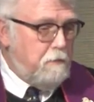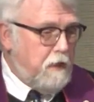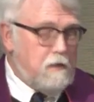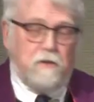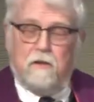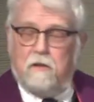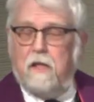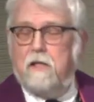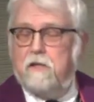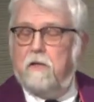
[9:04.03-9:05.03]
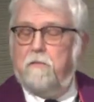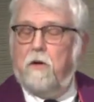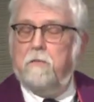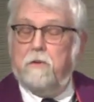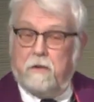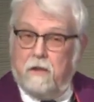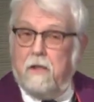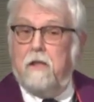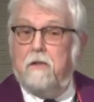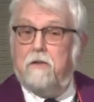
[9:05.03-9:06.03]
pastor stands in the pulpit and
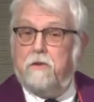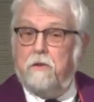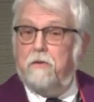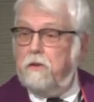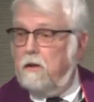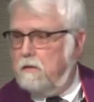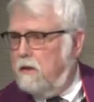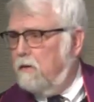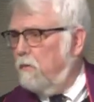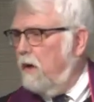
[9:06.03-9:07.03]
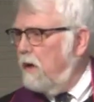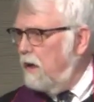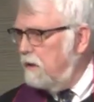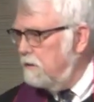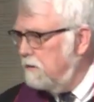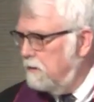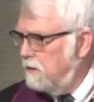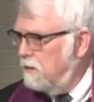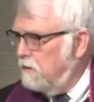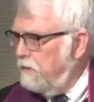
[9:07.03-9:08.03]
says, "It is the truth," you all go, "What?"
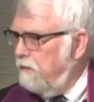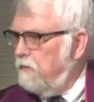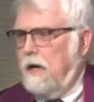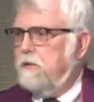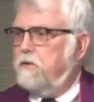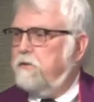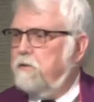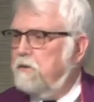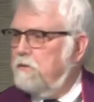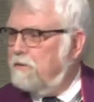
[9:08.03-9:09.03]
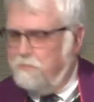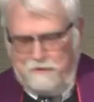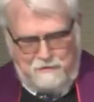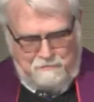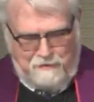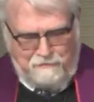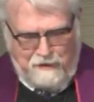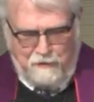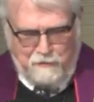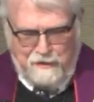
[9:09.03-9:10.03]
We have lots of truths. We
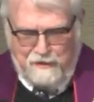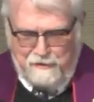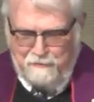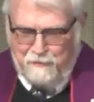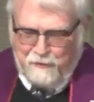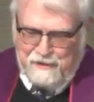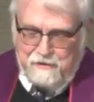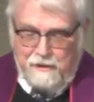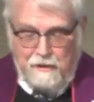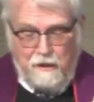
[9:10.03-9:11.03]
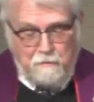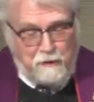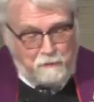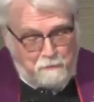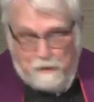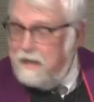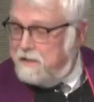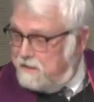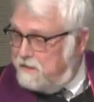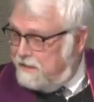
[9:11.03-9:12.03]
follow a lot of different ways. But
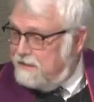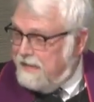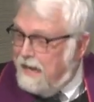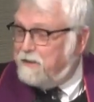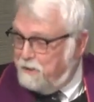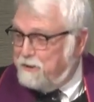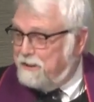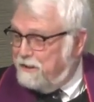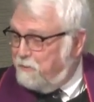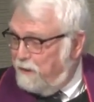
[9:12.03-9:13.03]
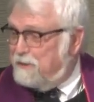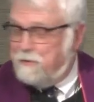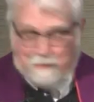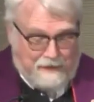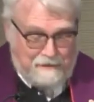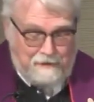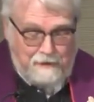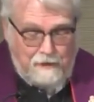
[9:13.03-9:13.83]
repentance is actually what it's about.